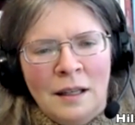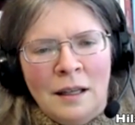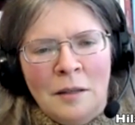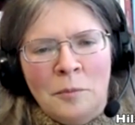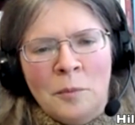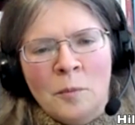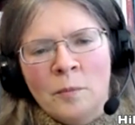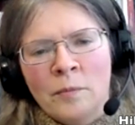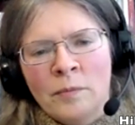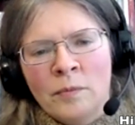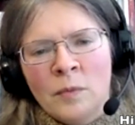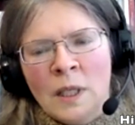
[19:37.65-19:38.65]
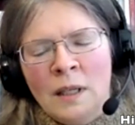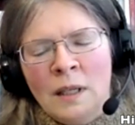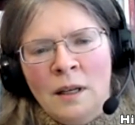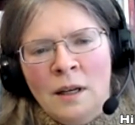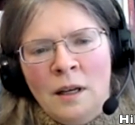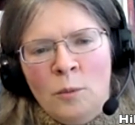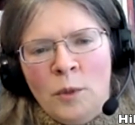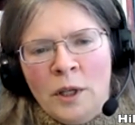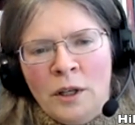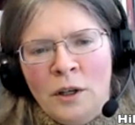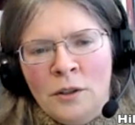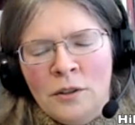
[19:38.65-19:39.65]
Um,
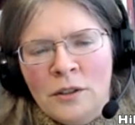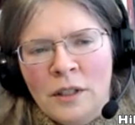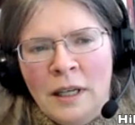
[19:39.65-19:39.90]
because